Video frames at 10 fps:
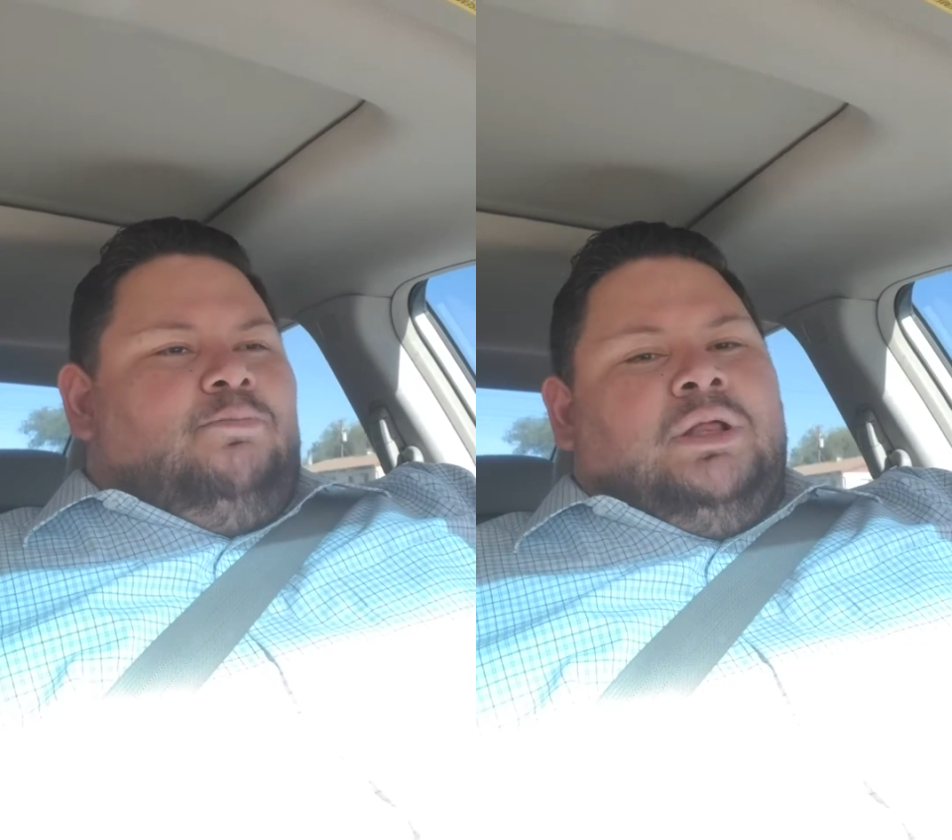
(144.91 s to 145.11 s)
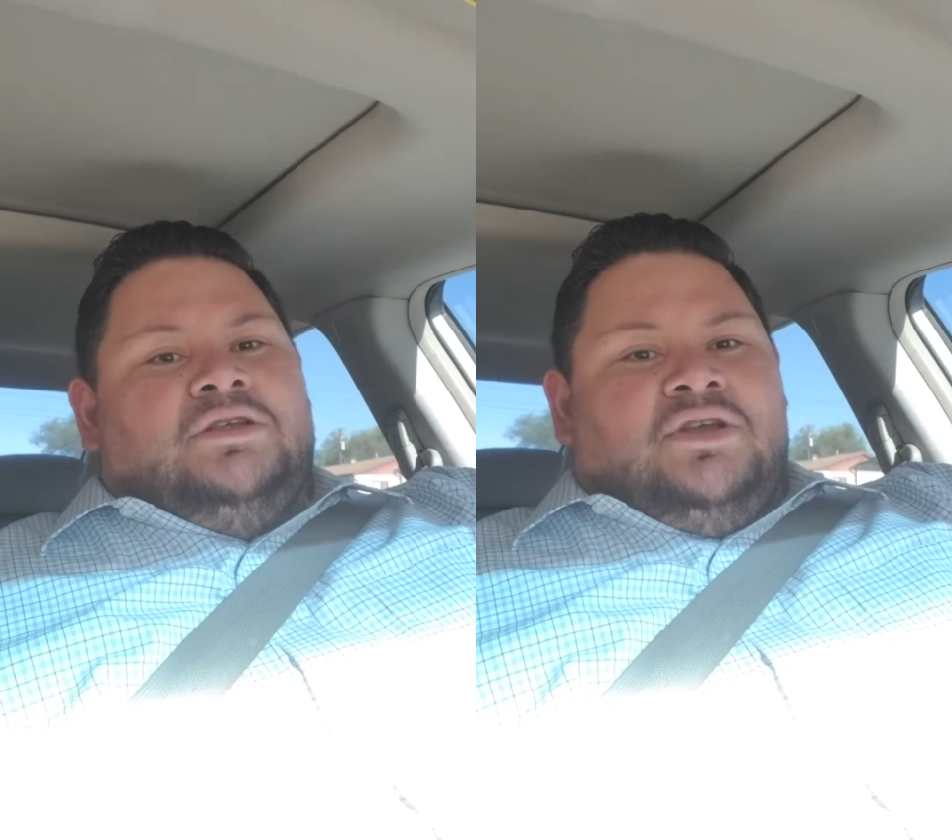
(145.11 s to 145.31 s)

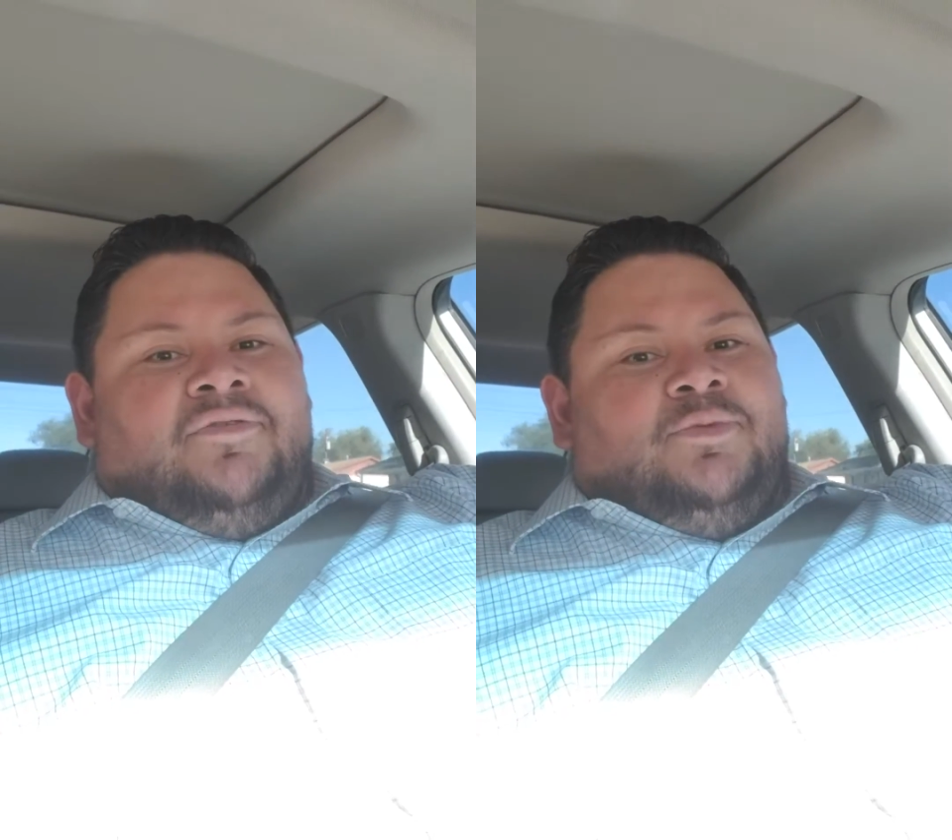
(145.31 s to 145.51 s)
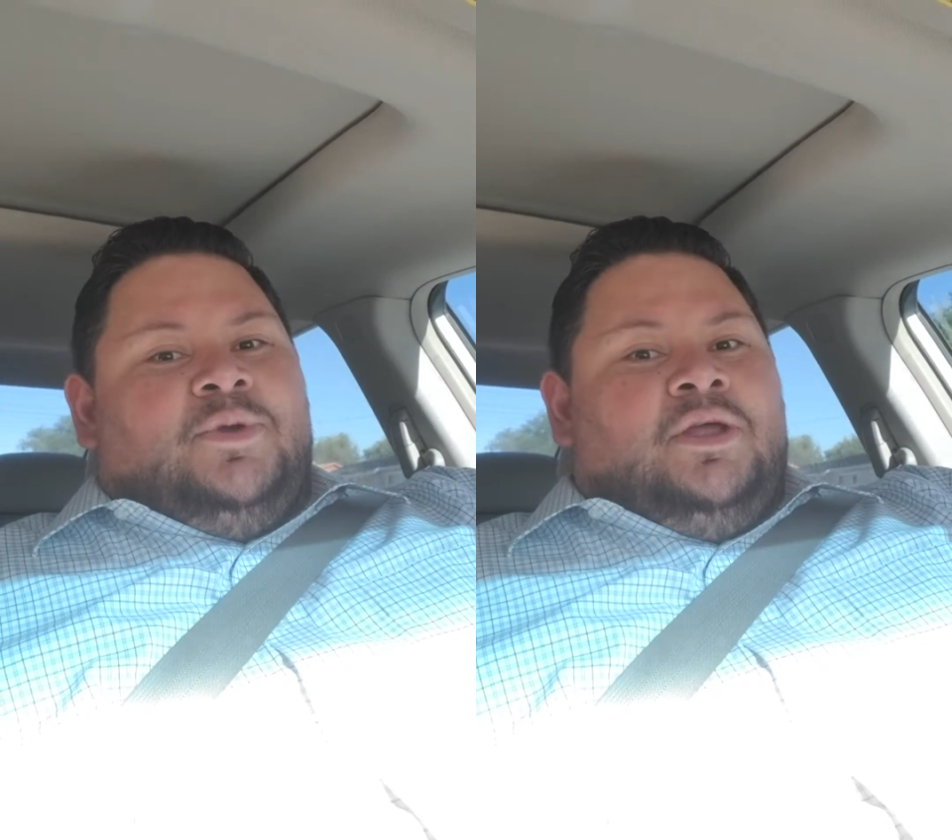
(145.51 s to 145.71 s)
Plus, you
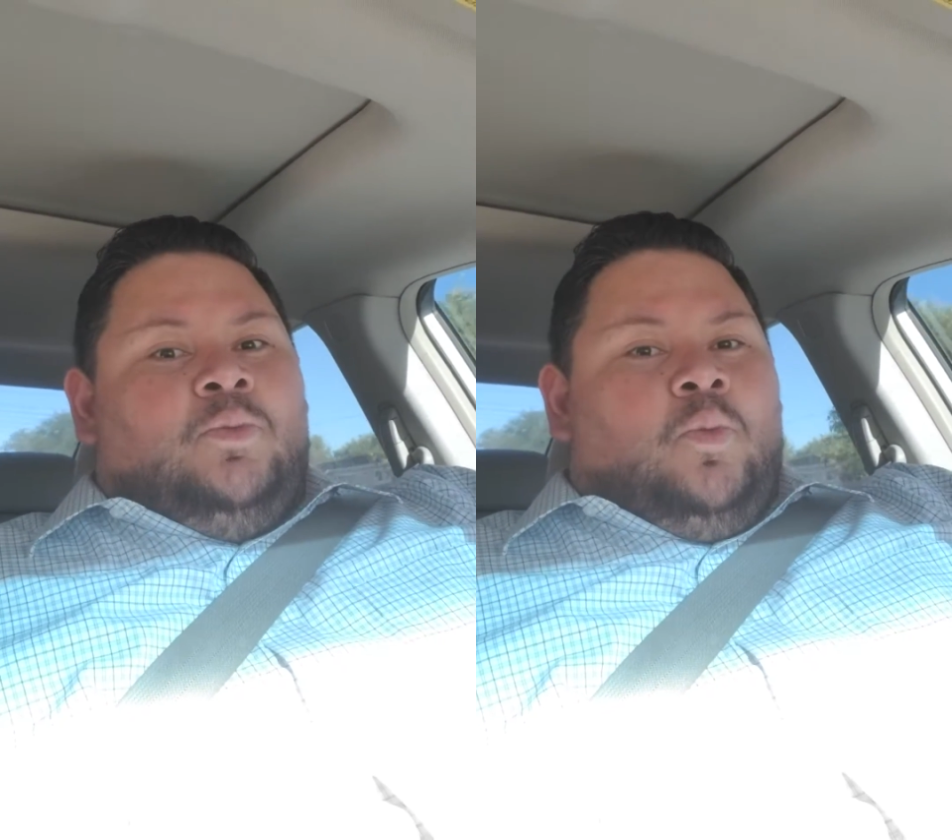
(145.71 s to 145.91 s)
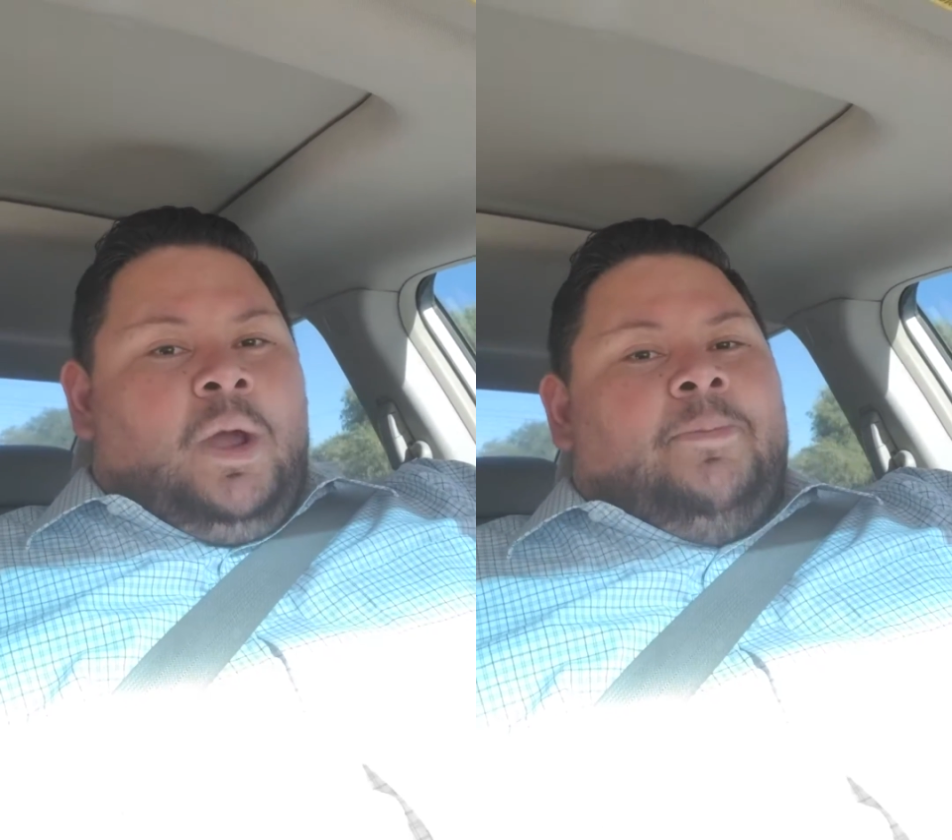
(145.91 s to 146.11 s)
have to be
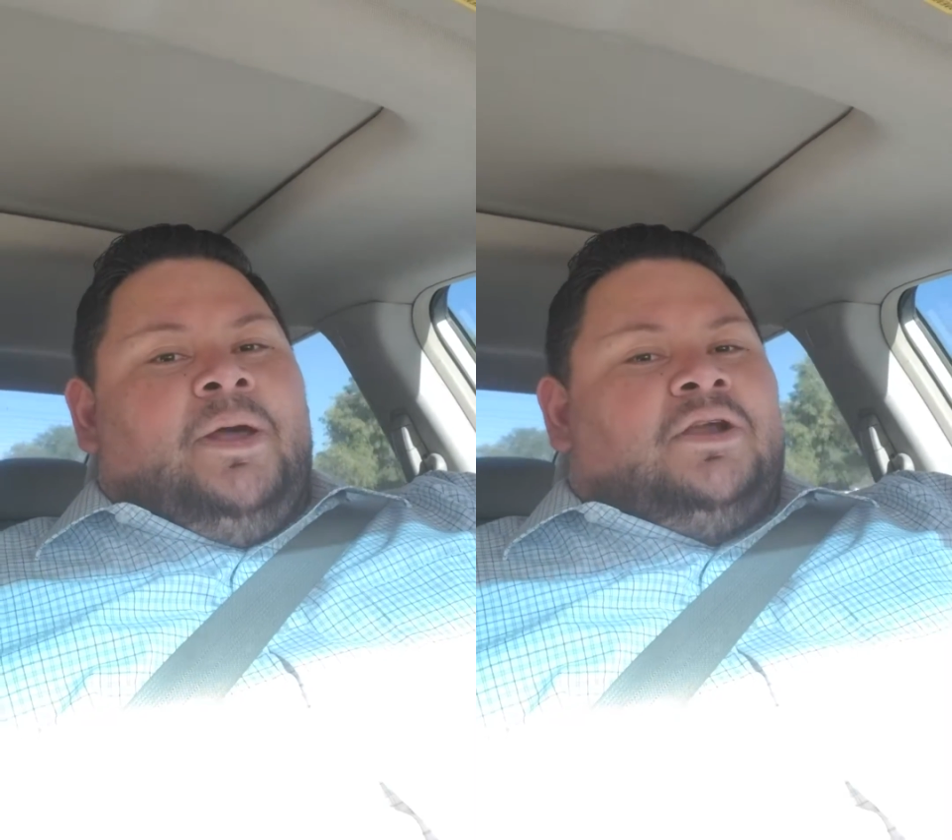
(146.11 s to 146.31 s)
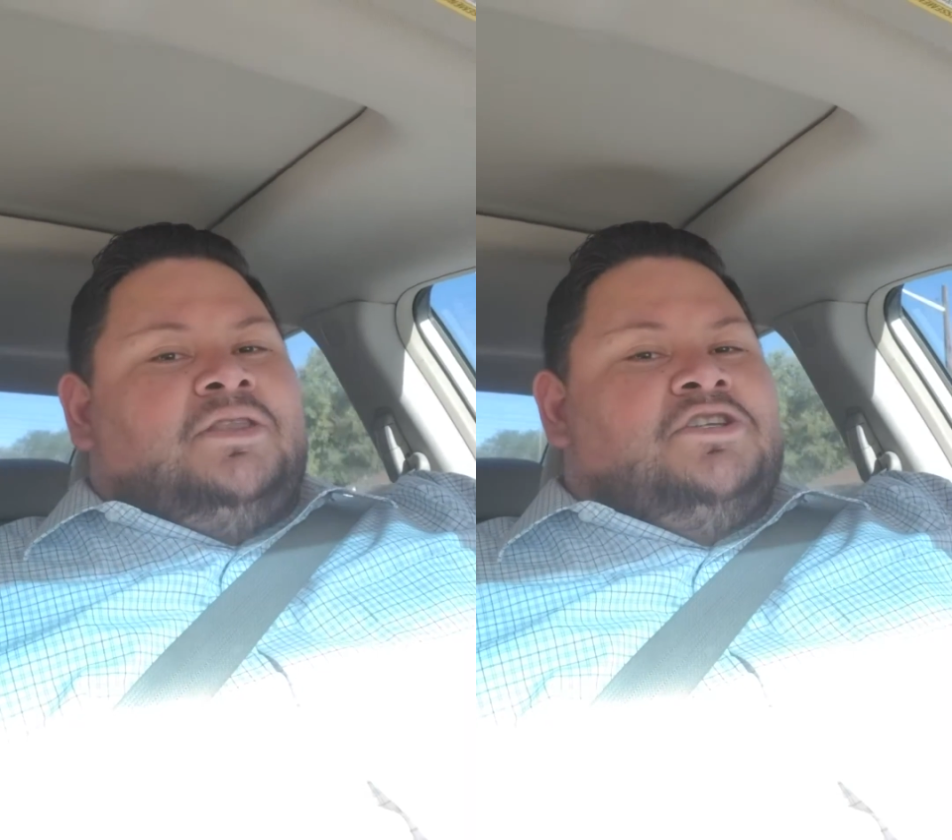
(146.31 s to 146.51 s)
in way
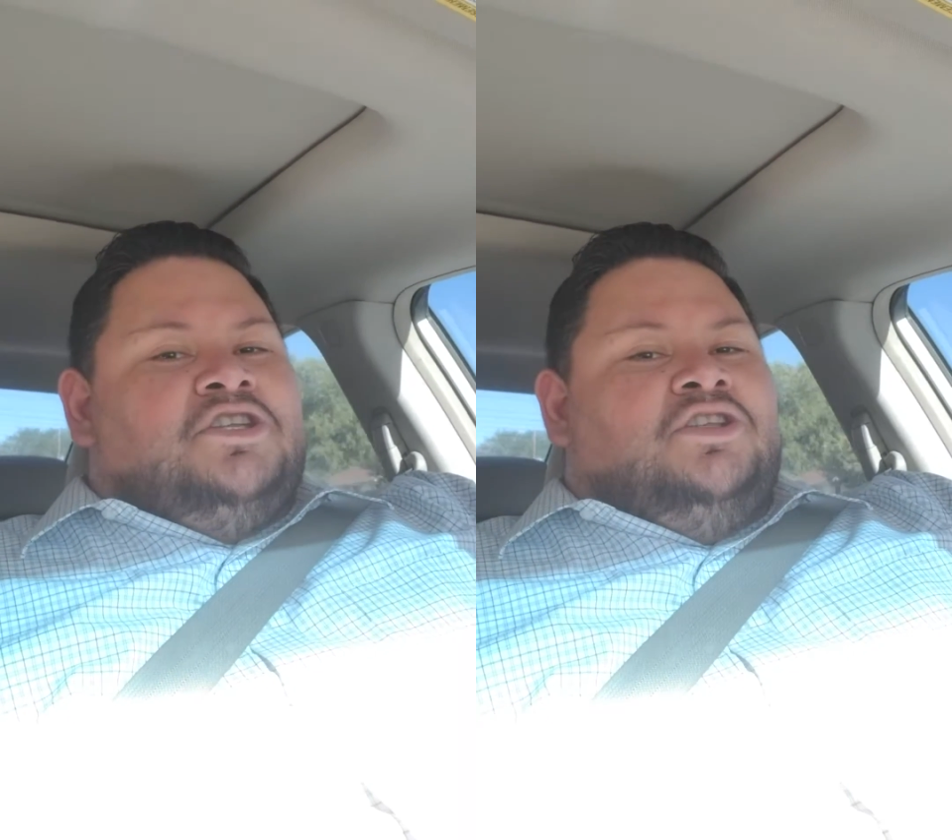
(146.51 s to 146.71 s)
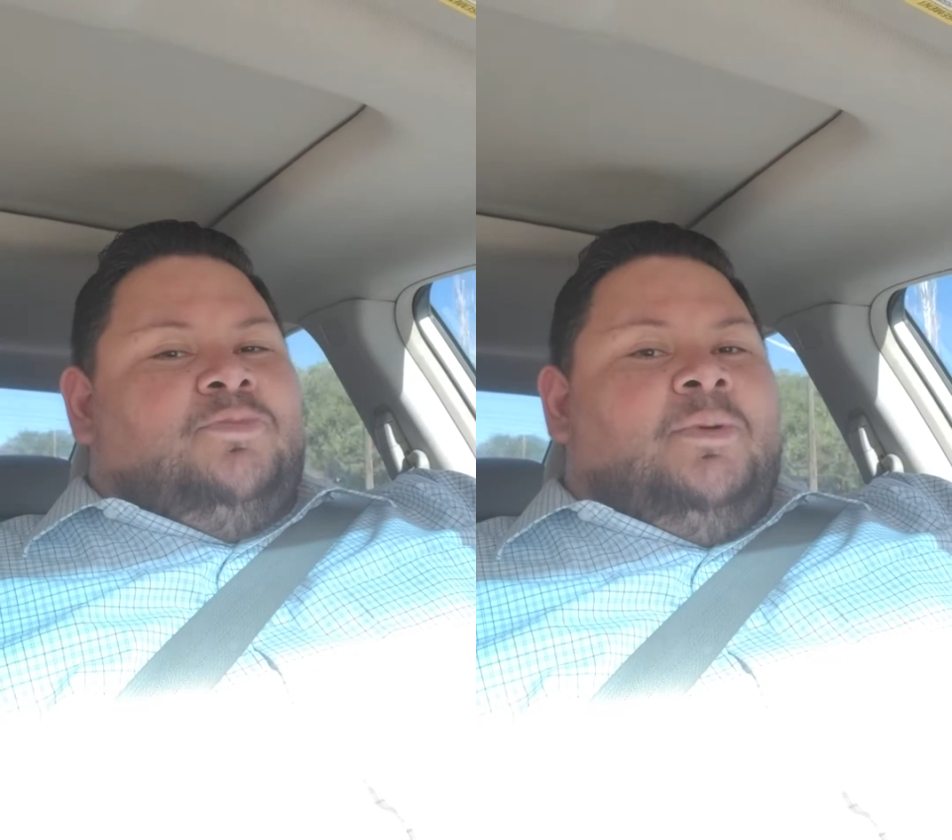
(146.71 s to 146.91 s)
better
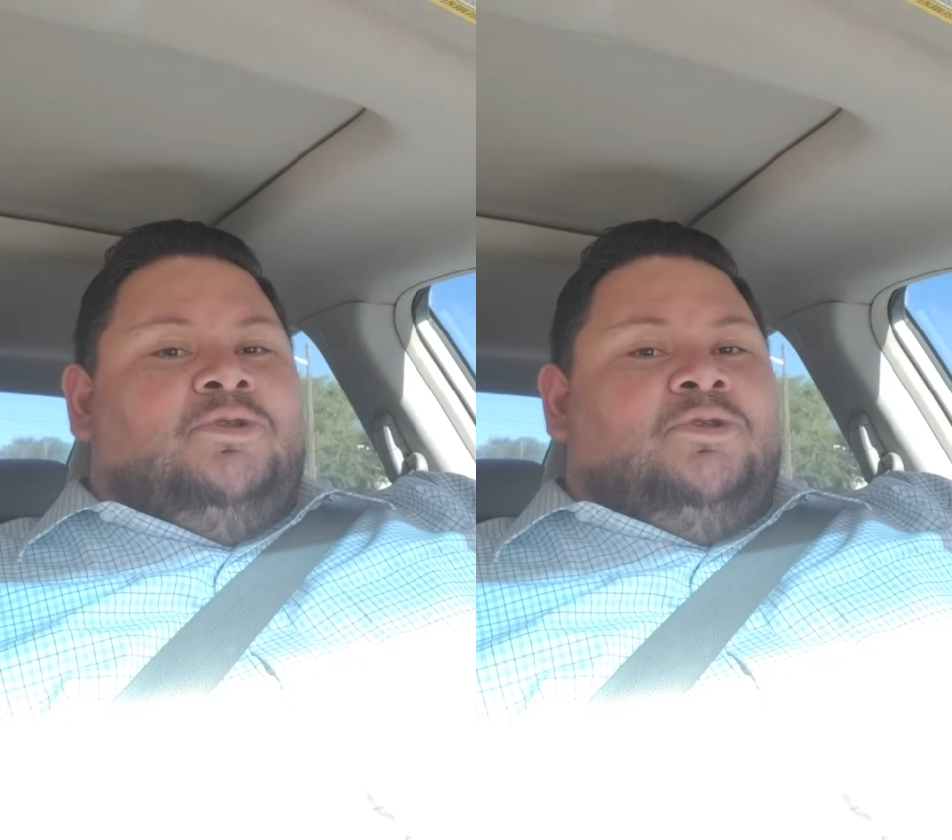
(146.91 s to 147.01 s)
condition to be